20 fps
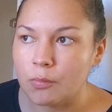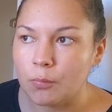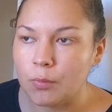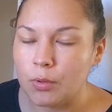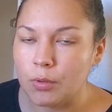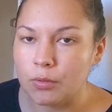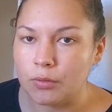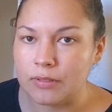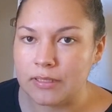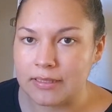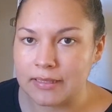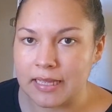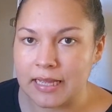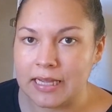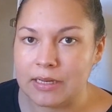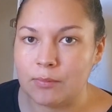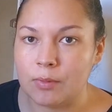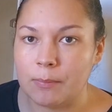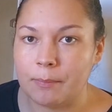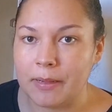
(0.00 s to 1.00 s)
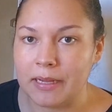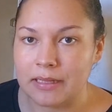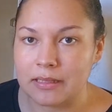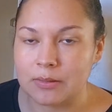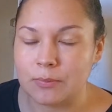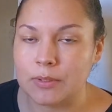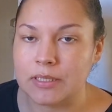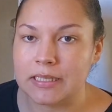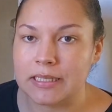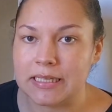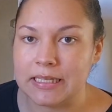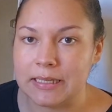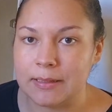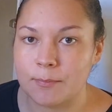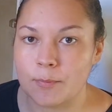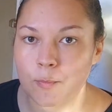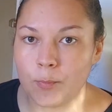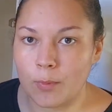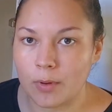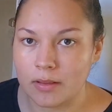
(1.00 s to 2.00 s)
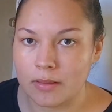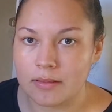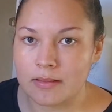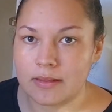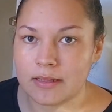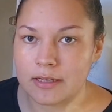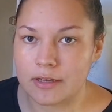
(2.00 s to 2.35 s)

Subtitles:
we'll decide what bags I want to keep once